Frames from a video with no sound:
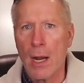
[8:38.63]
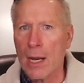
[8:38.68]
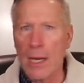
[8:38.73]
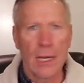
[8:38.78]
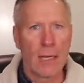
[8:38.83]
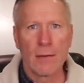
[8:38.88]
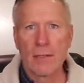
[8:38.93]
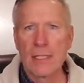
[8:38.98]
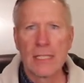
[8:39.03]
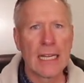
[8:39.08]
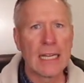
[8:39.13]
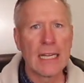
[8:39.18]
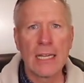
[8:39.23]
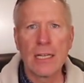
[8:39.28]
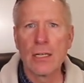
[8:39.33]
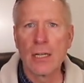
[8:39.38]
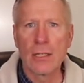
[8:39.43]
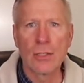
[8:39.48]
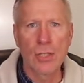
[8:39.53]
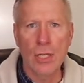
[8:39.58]

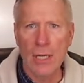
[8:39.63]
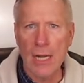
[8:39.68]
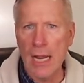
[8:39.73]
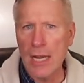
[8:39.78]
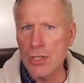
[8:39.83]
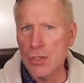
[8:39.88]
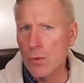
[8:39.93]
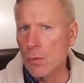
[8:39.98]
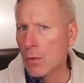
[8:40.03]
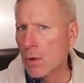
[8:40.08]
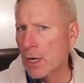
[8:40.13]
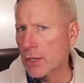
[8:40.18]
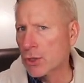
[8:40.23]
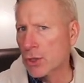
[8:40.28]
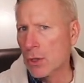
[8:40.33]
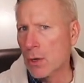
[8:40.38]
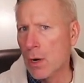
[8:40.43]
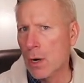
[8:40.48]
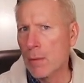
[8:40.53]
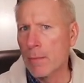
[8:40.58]
Indeed, today's
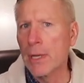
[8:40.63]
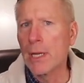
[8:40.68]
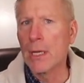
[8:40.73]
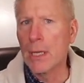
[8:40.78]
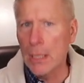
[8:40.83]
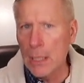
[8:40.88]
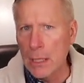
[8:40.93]
Russian army